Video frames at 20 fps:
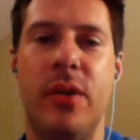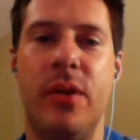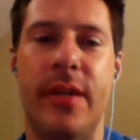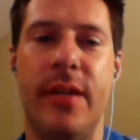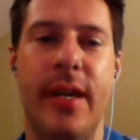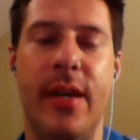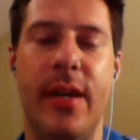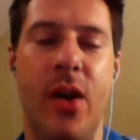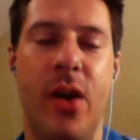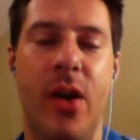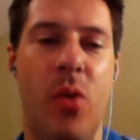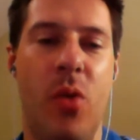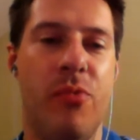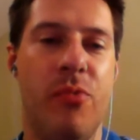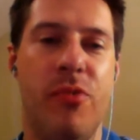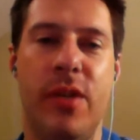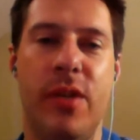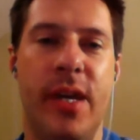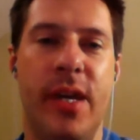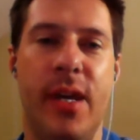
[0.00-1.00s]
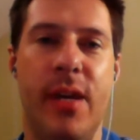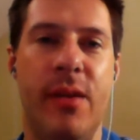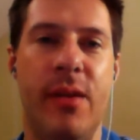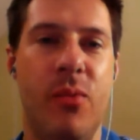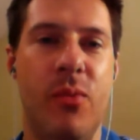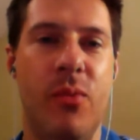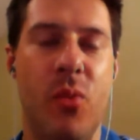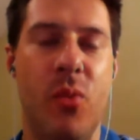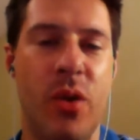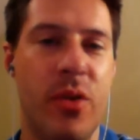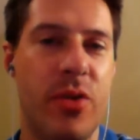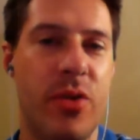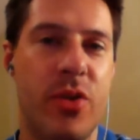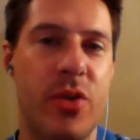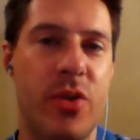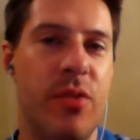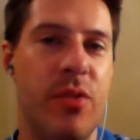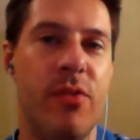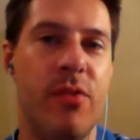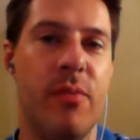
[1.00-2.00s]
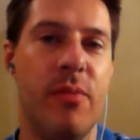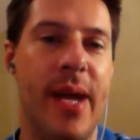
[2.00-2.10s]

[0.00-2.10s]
and then hopefully one or two of them